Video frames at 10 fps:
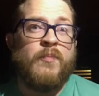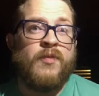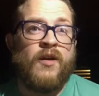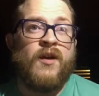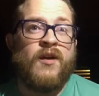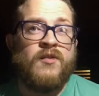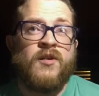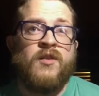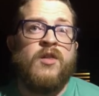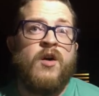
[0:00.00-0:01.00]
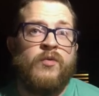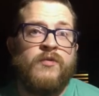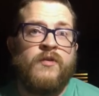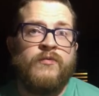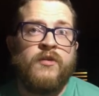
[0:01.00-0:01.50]
For the past few years,
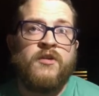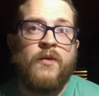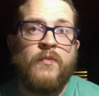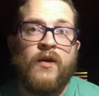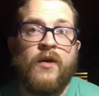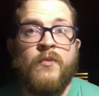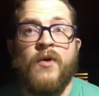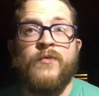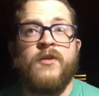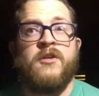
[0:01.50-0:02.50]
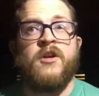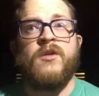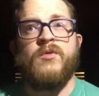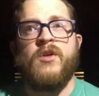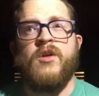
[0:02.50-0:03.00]
he's been doing any number of
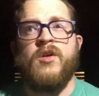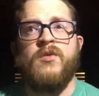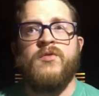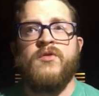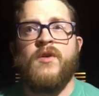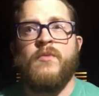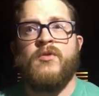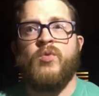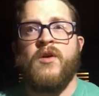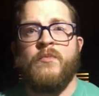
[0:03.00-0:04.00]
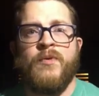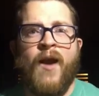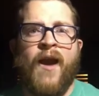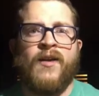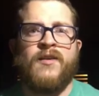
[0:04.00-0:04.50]
repairs that I've needed while I've
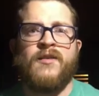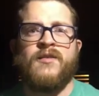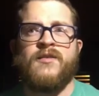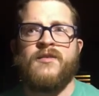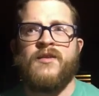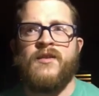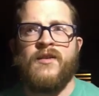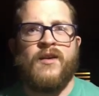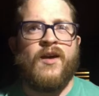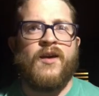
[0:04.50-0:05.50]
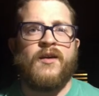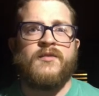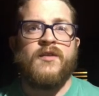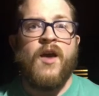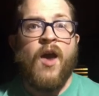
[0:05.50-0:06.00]
been on tour, as well as a few
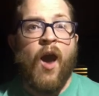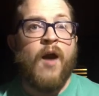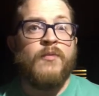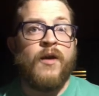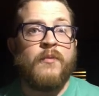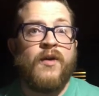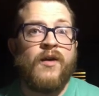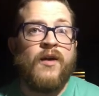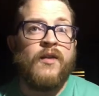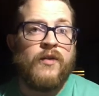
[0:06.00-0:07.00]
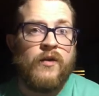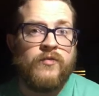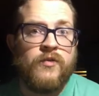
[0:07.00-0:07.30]
overhauls here and there.